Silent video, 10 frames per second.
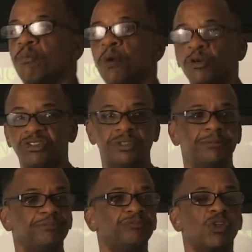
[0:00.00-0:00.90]
new
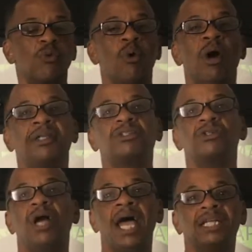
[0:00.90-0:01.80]
person, you want
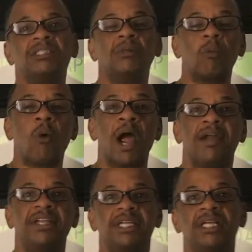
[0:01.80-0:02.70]
to ask them
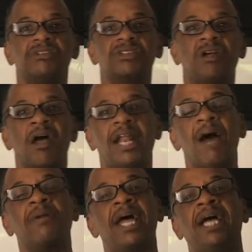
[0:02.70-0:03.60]
why are they getting started.
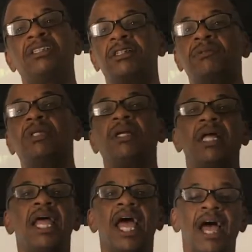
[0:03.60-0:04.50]
I would ask them,
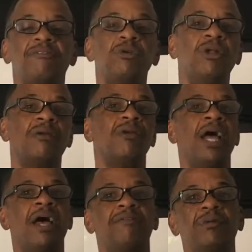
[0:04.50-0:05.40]

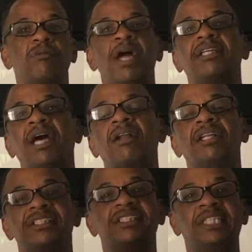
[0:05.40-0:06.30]
have them write down a
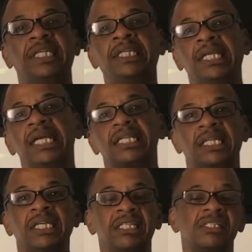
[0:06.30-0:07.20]
list 10
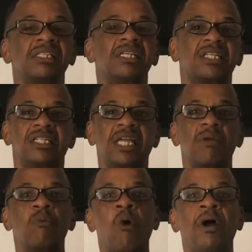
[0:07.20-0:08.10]
things that
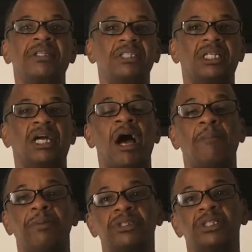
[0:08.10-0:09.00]
they want to
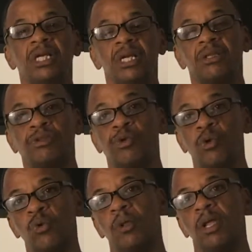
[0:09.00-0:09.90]
accomplish
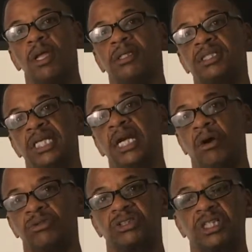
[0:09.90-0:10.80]
through
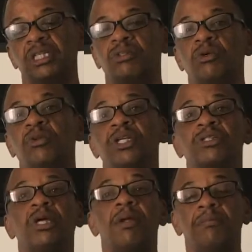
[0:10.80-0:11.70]
TLC, through this
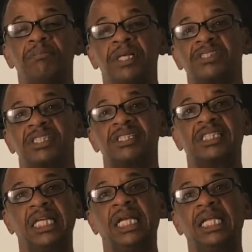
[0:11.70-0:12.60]
business.
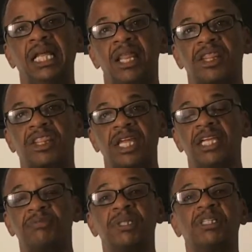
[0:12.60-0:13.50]
10
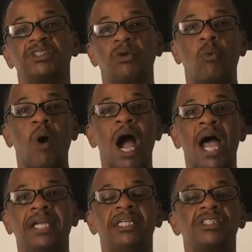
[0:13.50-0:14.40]
things, because the
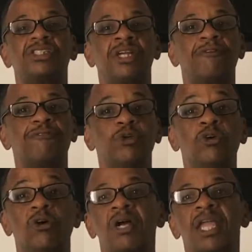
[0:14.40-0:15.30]
why is their
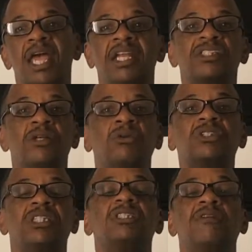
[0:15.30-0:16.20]
fuel. And there's no
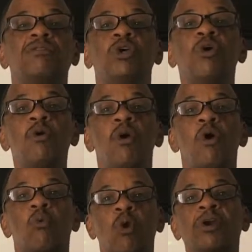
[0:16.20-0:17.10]
sense of you
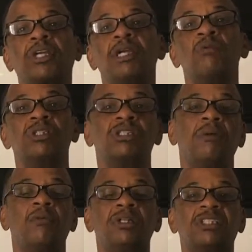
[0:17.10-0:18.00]
working with
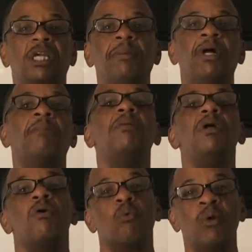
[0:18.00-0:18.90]
someone, teaming up
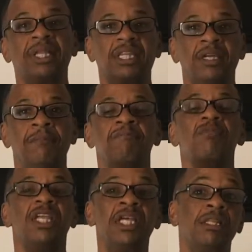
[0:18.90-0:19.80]
with them
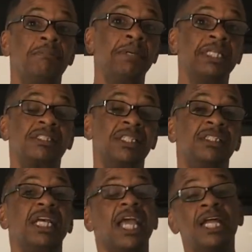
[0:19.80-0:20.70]
in the business,
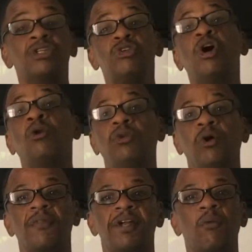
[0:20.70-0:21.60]
and you don't
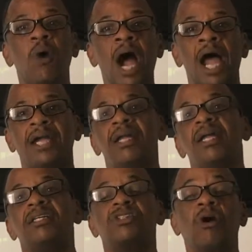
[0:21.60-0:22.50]
know their why.
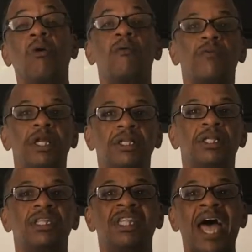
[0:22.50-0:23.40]
So
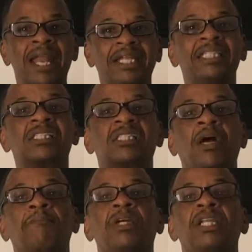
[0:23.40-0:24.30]
that is
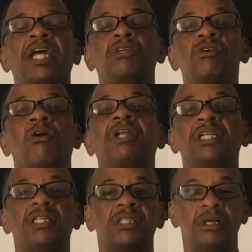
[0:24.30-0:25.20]
something that you're going to
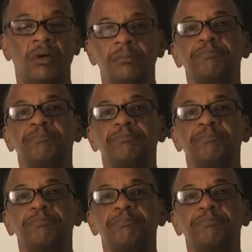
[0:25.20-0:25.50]
need to know,